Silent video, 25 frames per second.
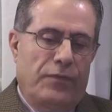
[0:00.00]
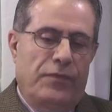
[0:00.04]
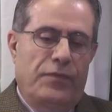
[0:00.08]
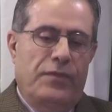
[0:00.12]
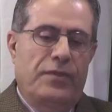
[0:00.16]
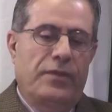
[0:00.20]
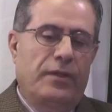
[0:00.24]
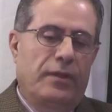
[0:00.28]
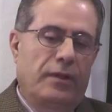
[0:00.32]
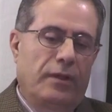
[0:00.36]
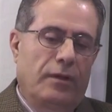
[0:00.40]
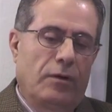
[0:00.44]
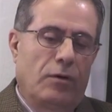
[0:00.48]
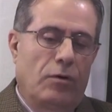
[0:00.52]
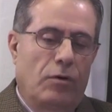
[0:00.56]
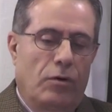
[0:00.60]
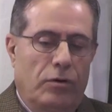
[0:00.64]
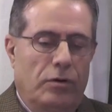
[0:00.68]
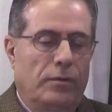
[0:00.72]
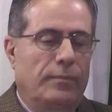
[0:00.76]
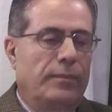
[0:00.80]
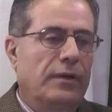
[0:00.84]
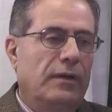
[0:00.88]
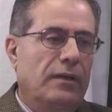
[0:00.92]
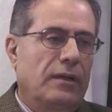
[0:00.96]
the
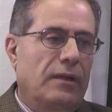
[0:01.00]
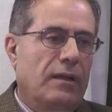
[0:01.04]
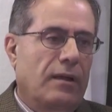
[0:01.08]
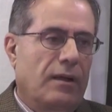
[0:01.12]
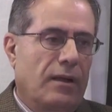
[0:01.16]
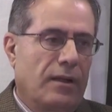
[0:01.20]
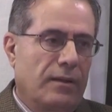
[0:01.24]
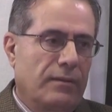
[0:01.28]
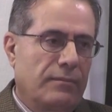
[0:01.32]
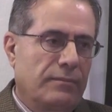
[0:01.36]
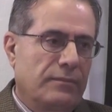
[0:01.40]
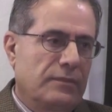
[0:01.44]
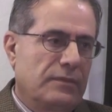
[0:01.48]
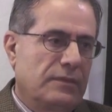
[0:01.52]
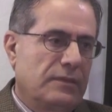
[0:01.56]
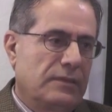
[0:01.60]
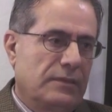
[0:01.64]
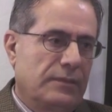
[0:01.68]
horrible crimes,